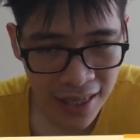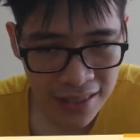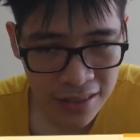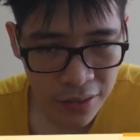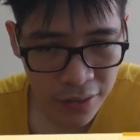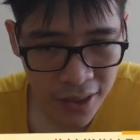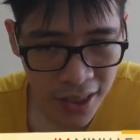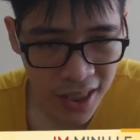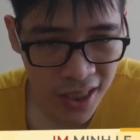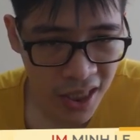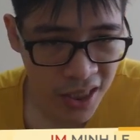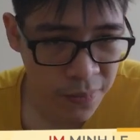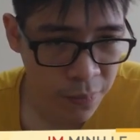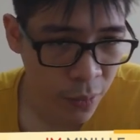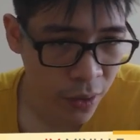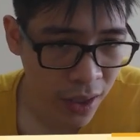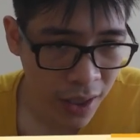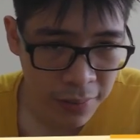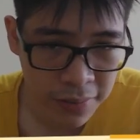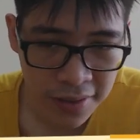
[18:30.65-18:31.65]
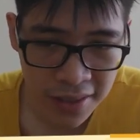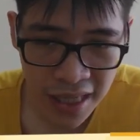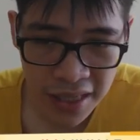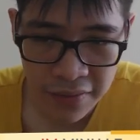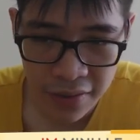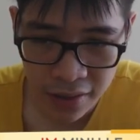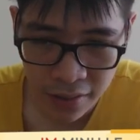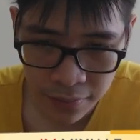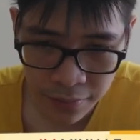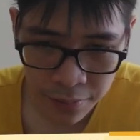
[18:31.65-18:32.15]
to attacking this pawn
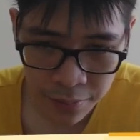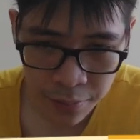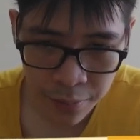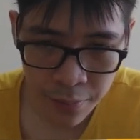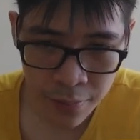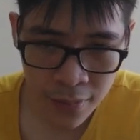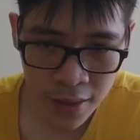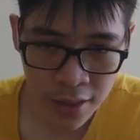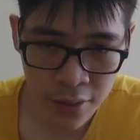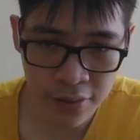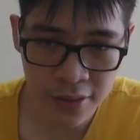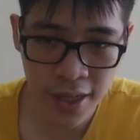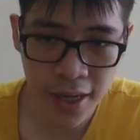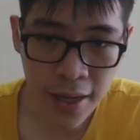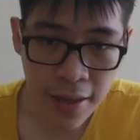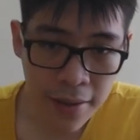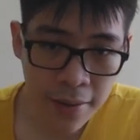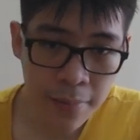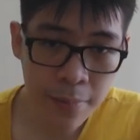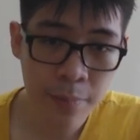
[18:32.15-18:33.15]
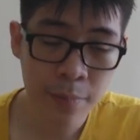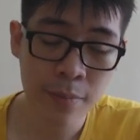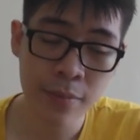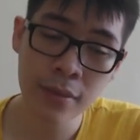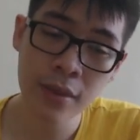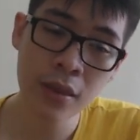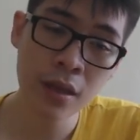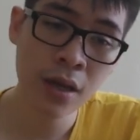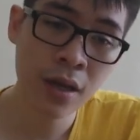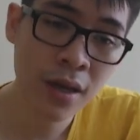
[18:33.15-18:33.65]
F7. You see?
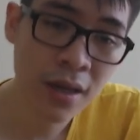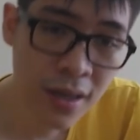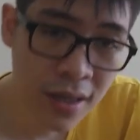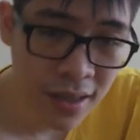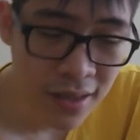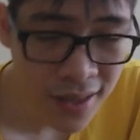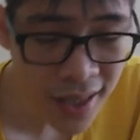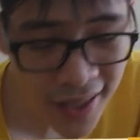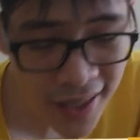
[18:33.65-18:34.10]
That